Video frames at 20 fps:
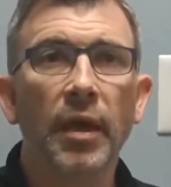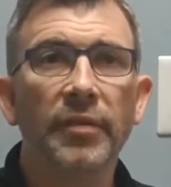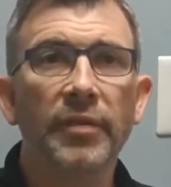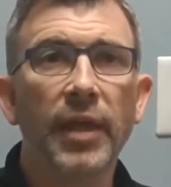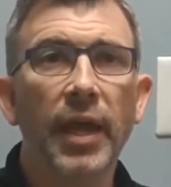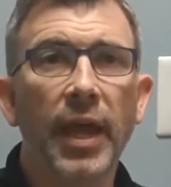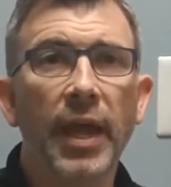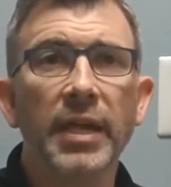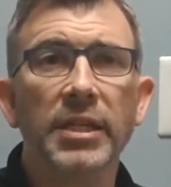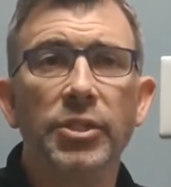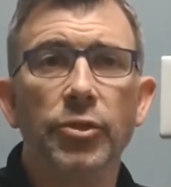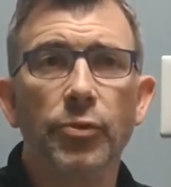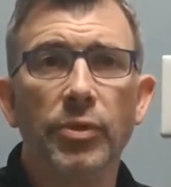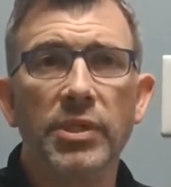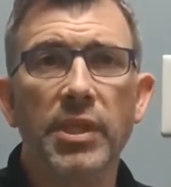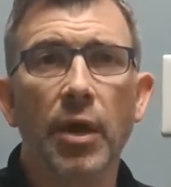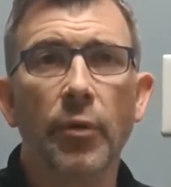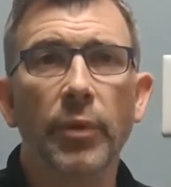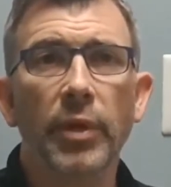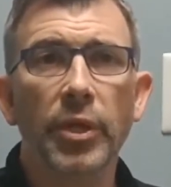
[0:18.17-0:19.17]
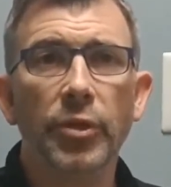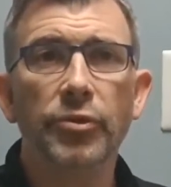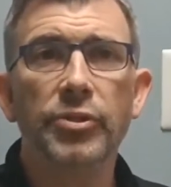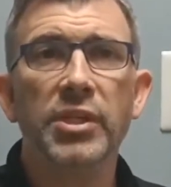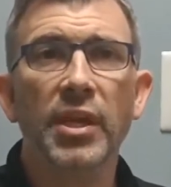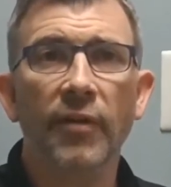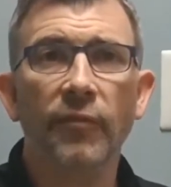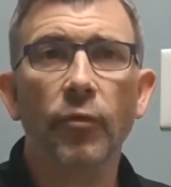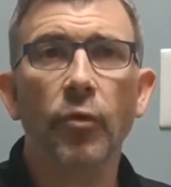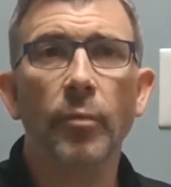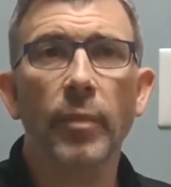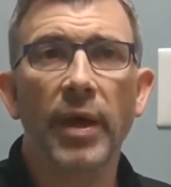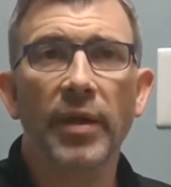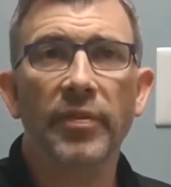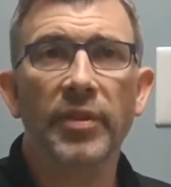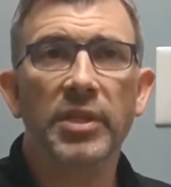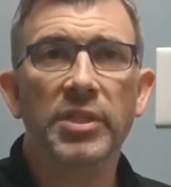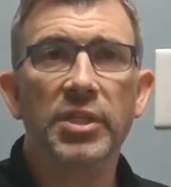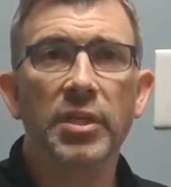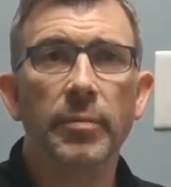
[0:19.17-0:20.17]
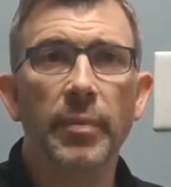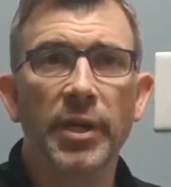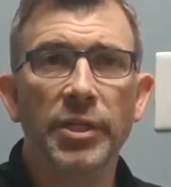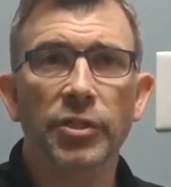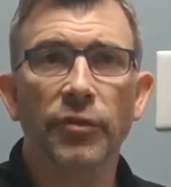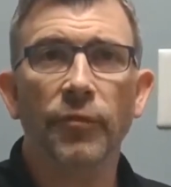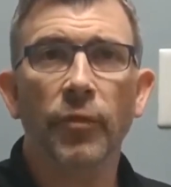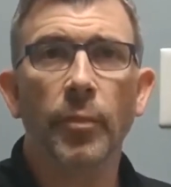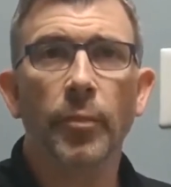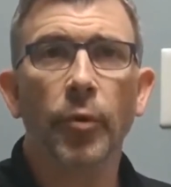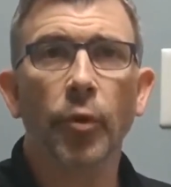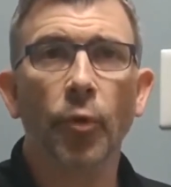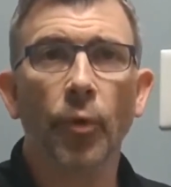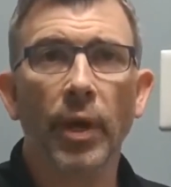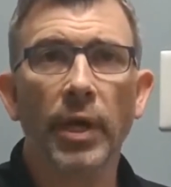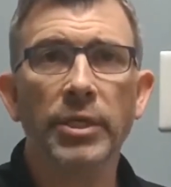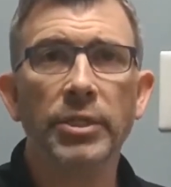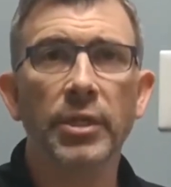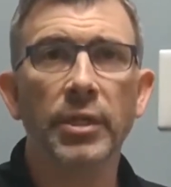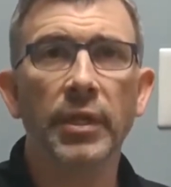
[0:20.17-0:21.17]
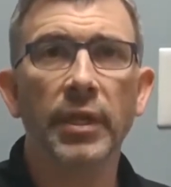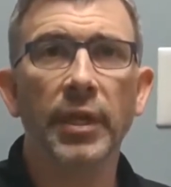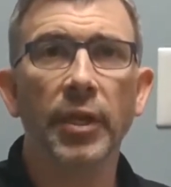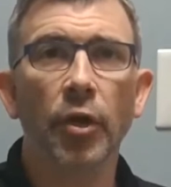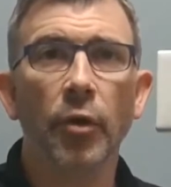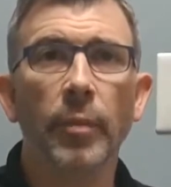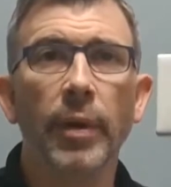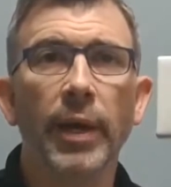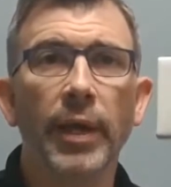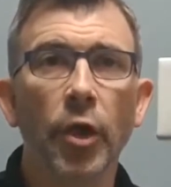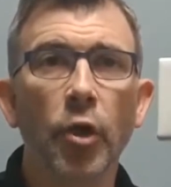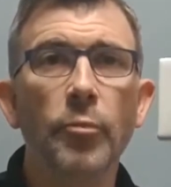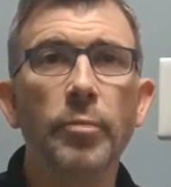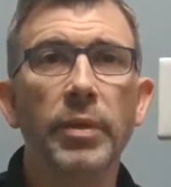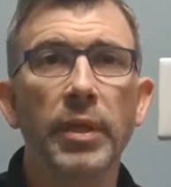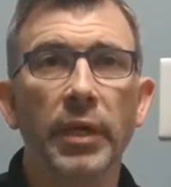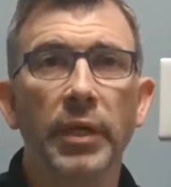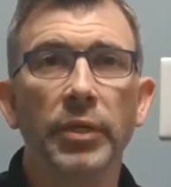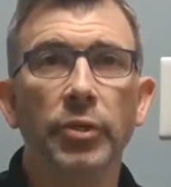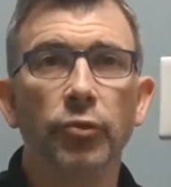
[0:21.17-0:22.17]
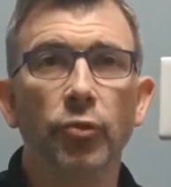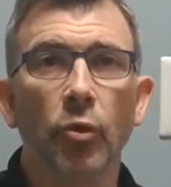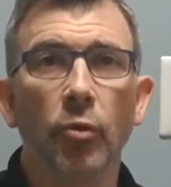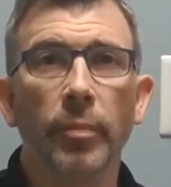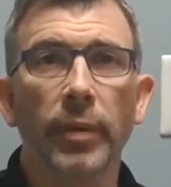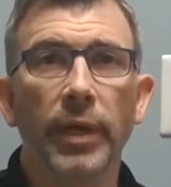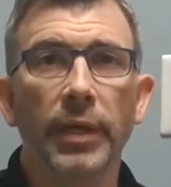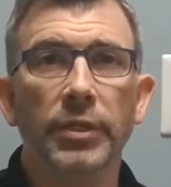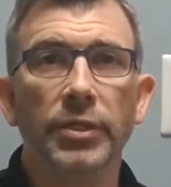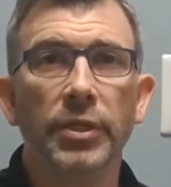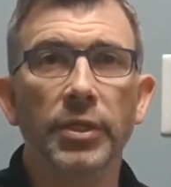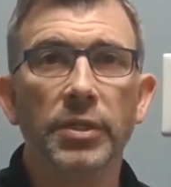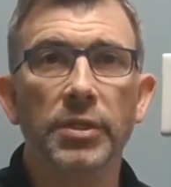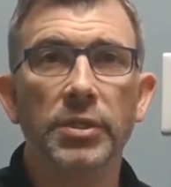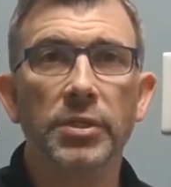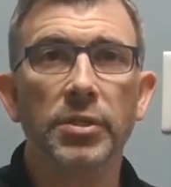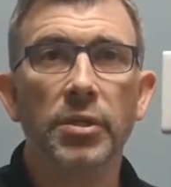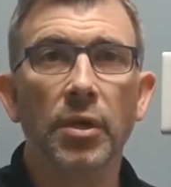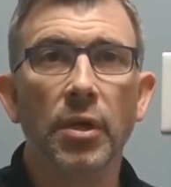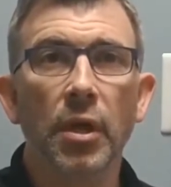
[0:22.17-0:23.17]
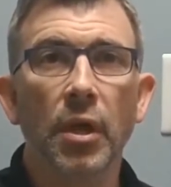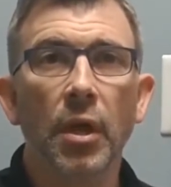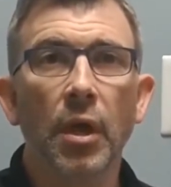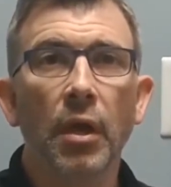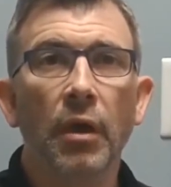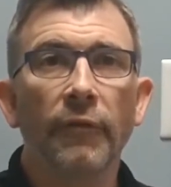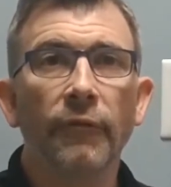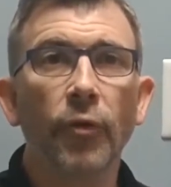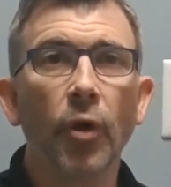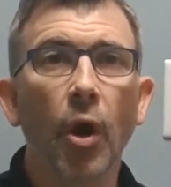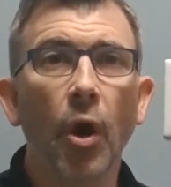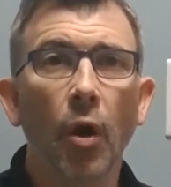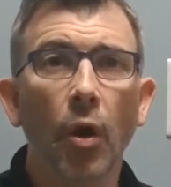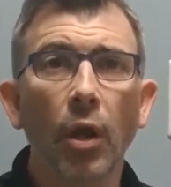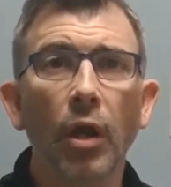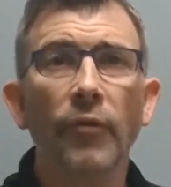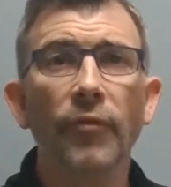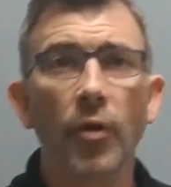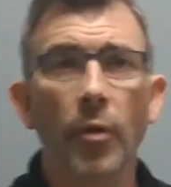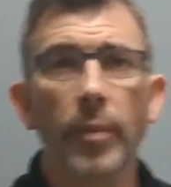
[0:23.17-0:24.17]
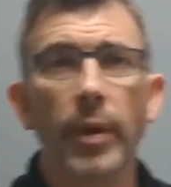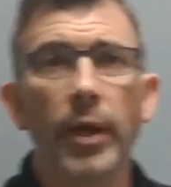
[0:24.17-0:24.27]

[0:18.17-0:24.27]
The answer is that we use several methods to measure for progression in our myopia control patients. For all of our